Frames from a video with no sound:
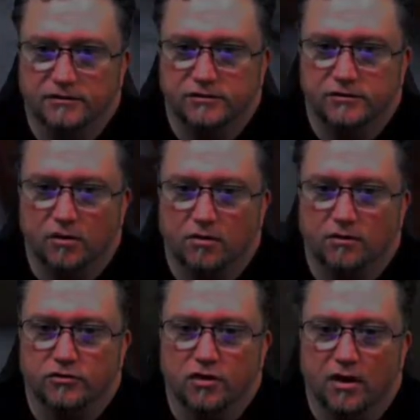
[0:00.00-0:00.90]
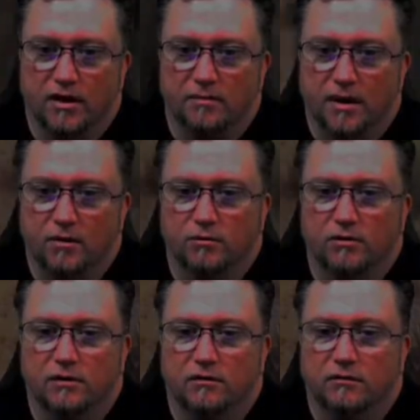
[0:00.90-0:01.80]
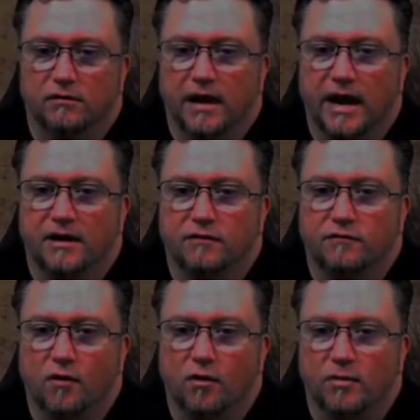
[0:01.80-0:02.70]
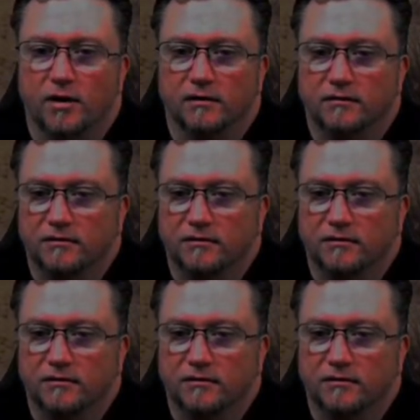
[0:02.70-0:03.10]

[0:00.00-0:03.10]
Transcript: start trying my own little hand at farming